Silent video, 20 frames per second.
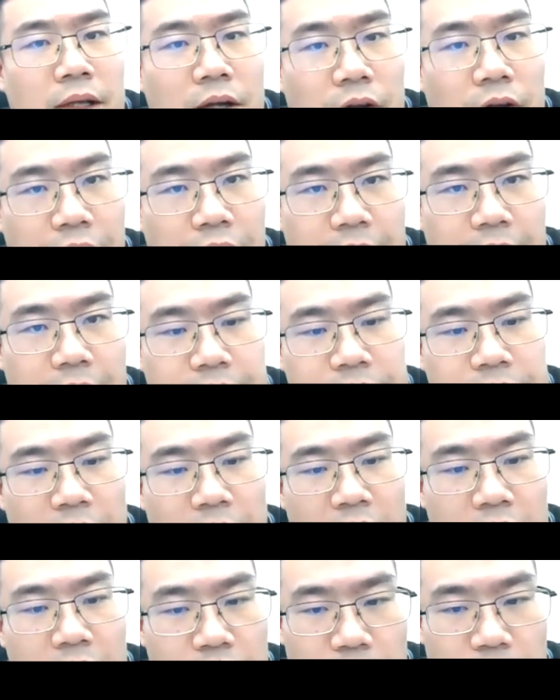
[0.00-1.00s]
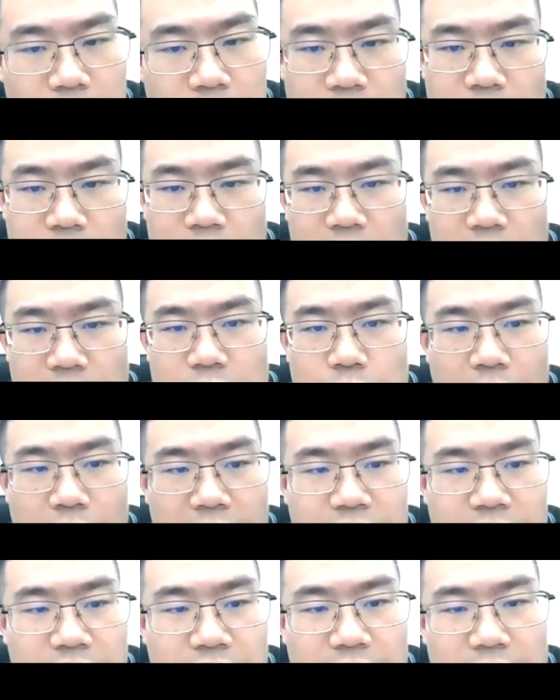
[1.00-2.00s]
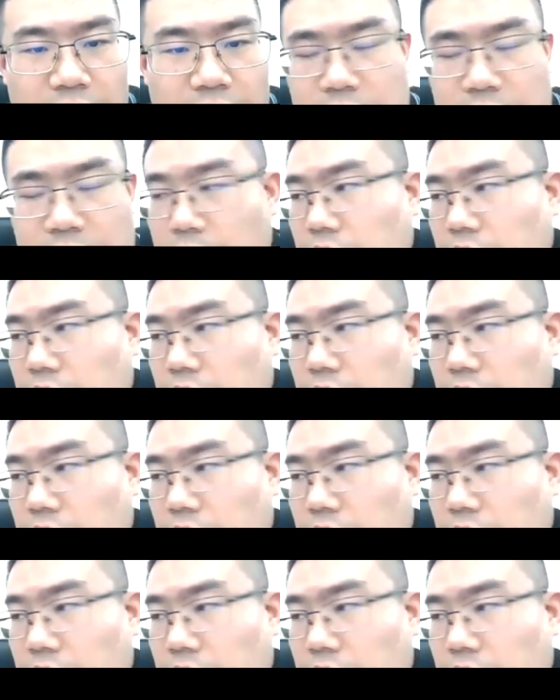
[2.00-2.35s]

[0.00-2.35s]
Okay, so in this case, we can see that